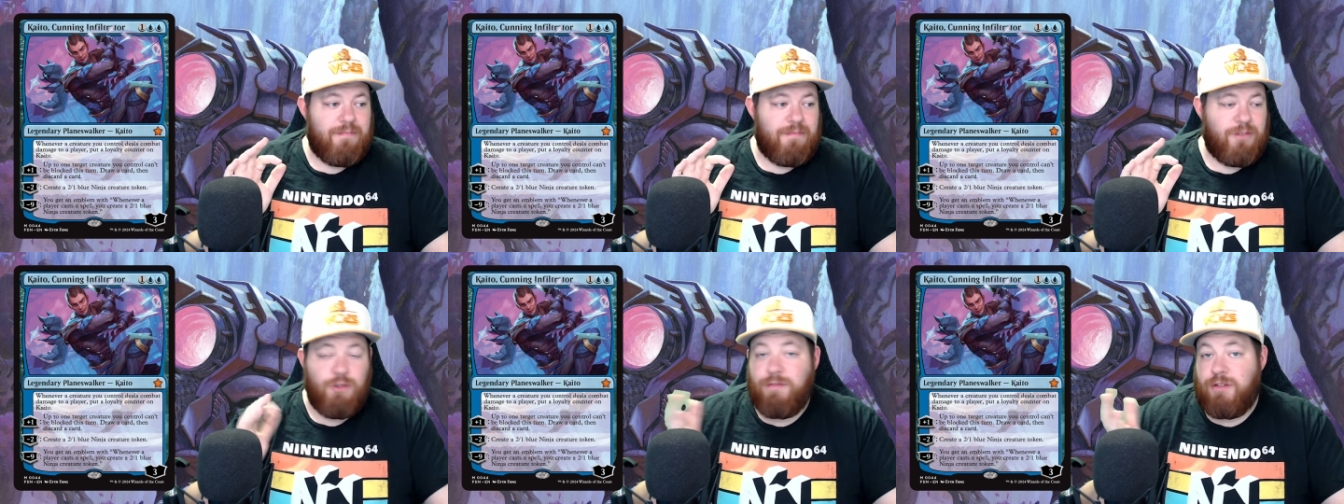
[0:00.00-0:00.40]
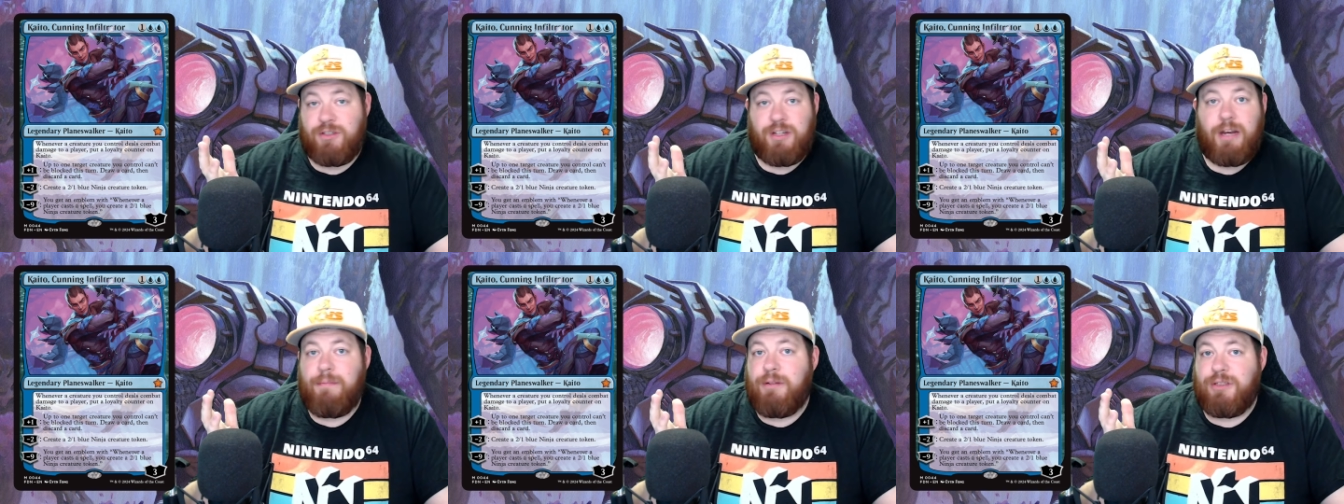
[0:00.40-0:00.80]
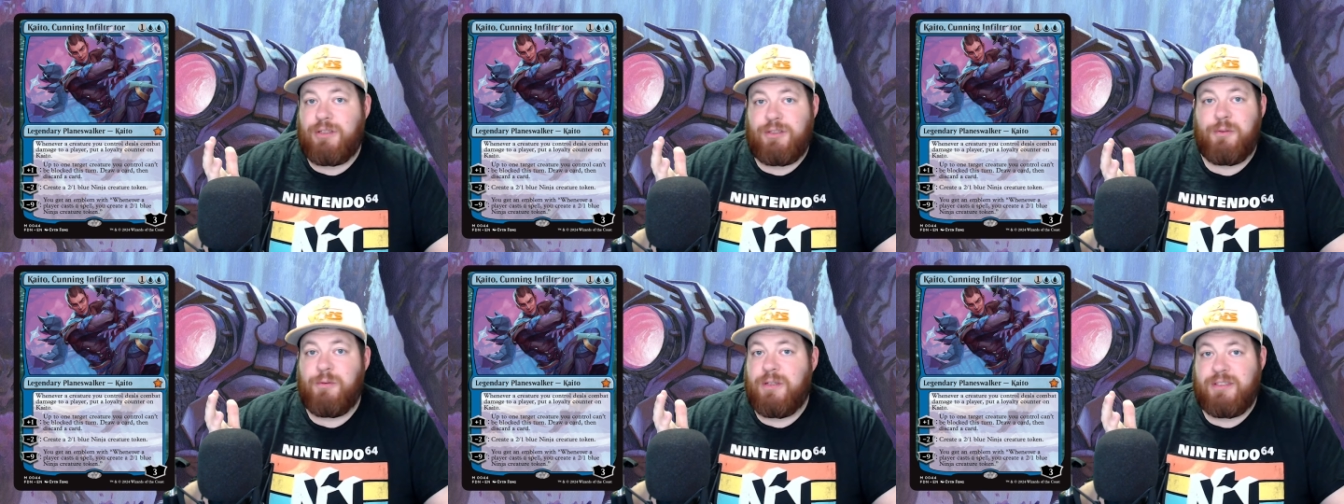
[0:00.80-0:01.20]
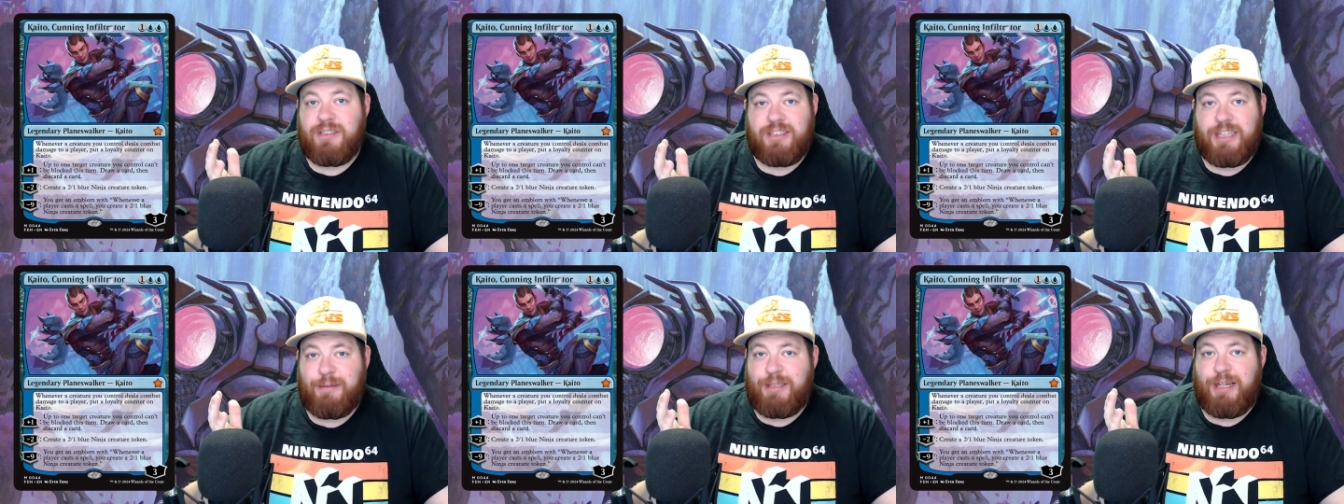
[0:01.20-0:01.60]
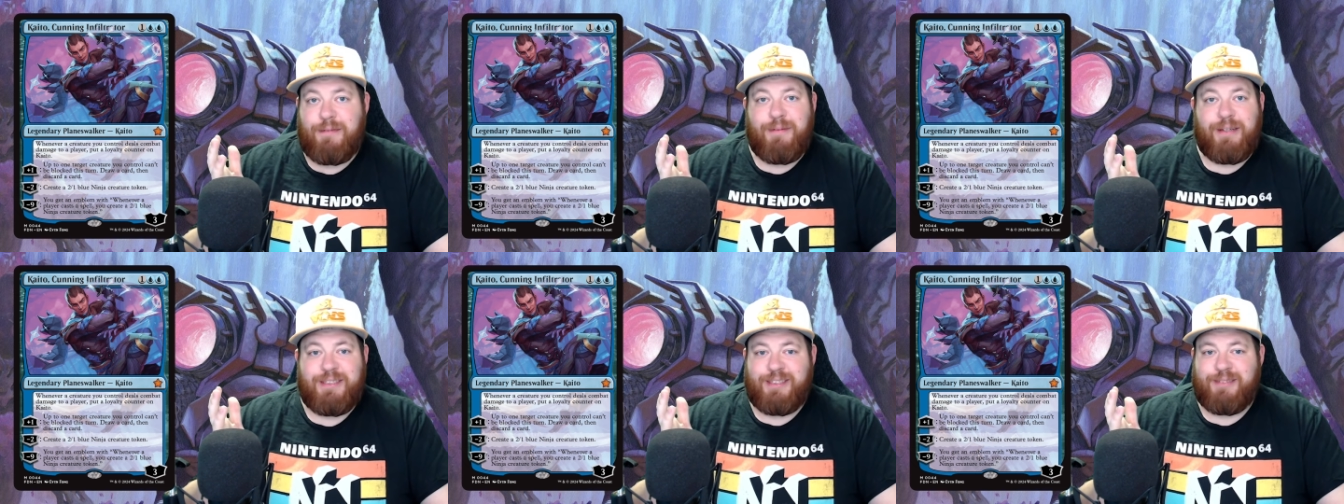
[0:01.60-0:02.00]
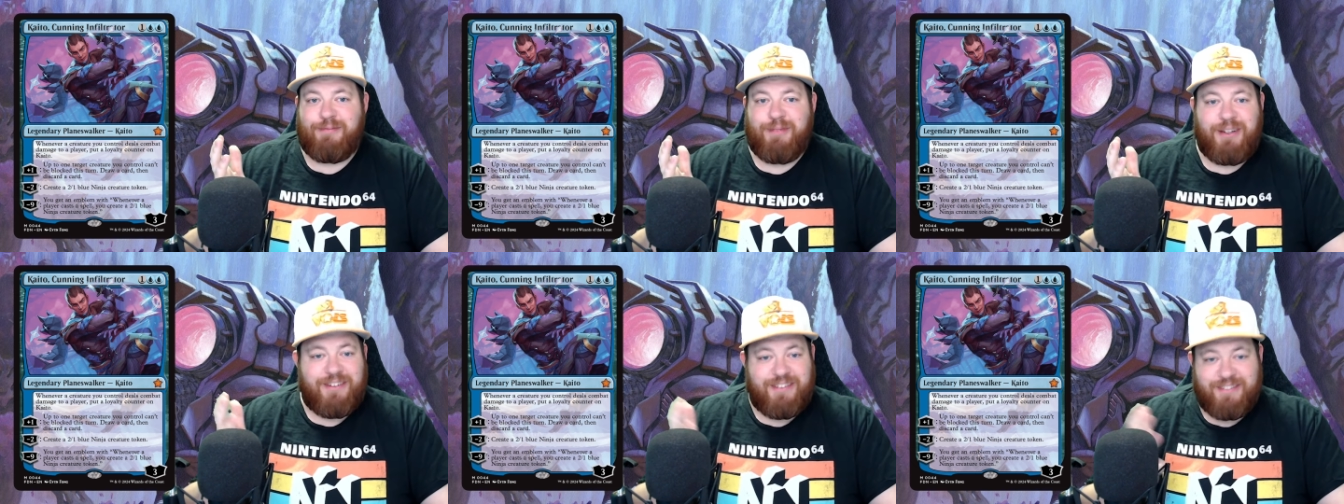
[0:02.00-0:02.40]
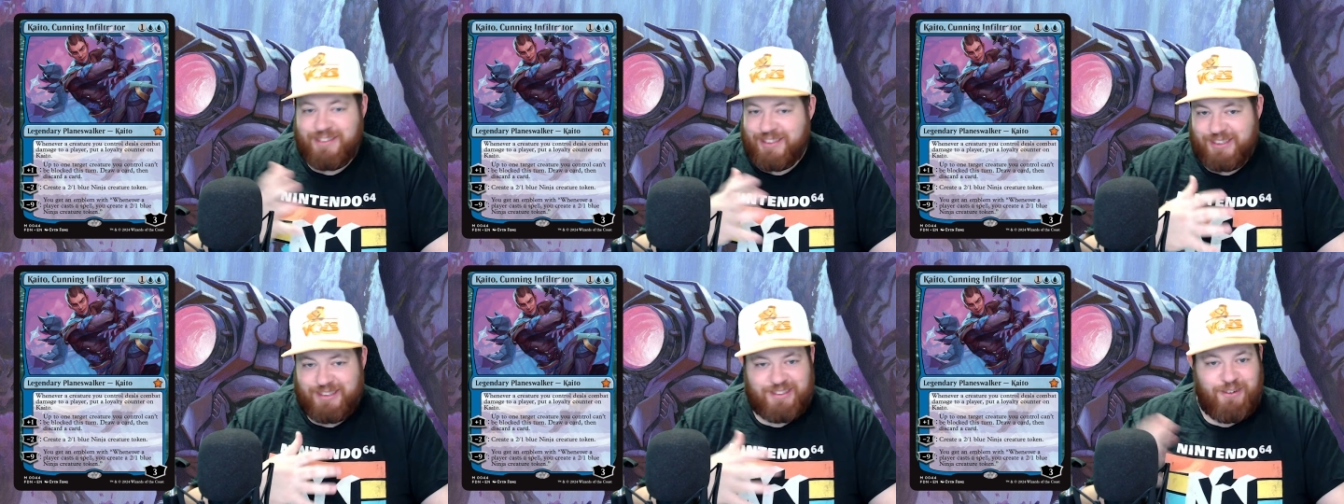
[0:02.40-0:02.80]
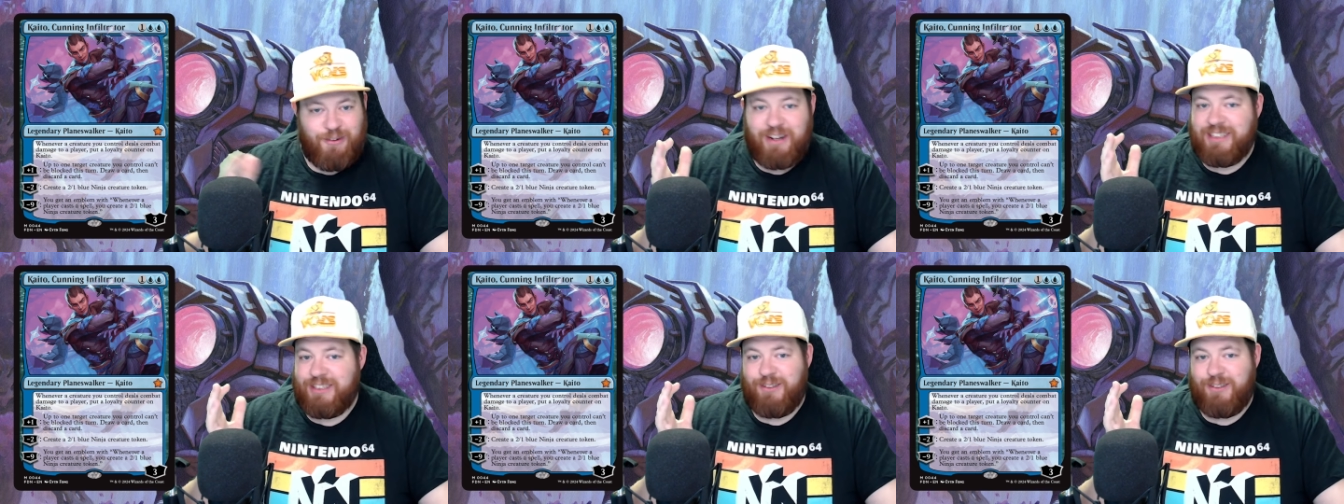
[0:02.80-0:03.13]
you've just got a bunch of 2/1s anytime someone plays a spell, which is crazy.